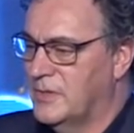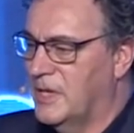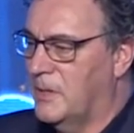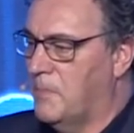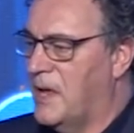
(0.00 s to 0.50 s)

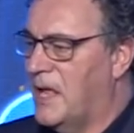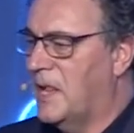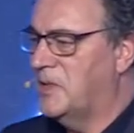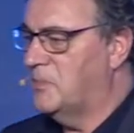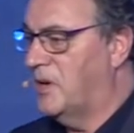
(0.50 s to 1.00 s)
It may
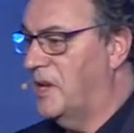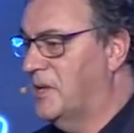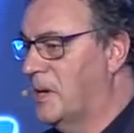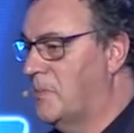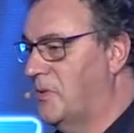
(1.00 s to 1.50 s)
ultimately
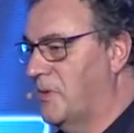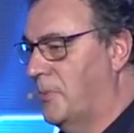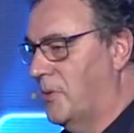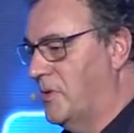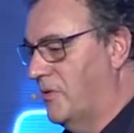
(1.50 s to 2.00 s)
come to the
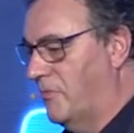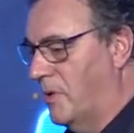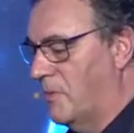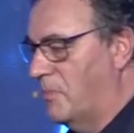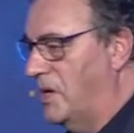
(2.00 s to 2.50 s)
point of
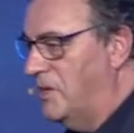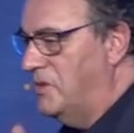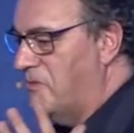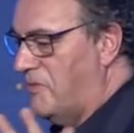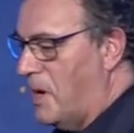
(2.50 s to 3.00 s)
where we
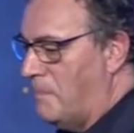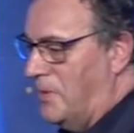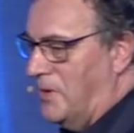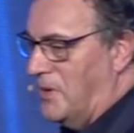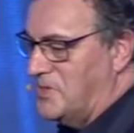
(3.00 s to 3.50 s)
give up
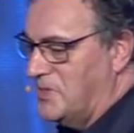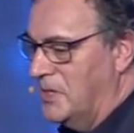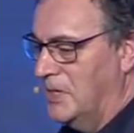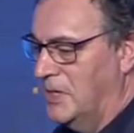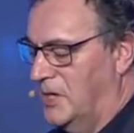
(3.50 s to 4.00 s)
because
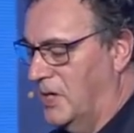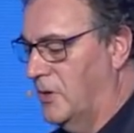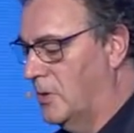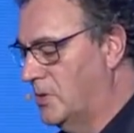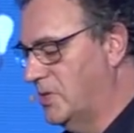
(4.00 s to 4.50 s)

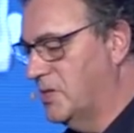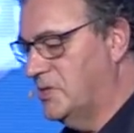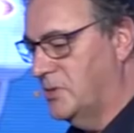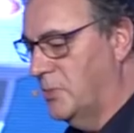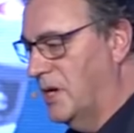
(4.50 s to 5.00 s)
technology is
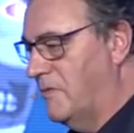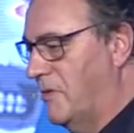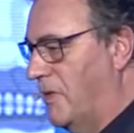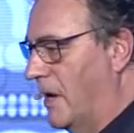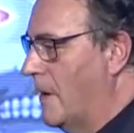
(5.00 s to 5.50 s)
doing
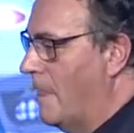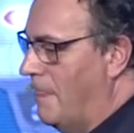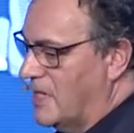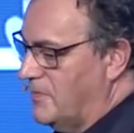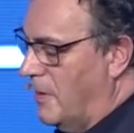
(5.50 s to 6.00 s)
everything.
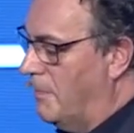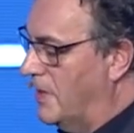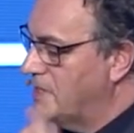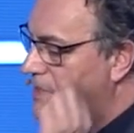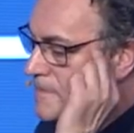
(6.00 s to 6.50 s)
Next one, please.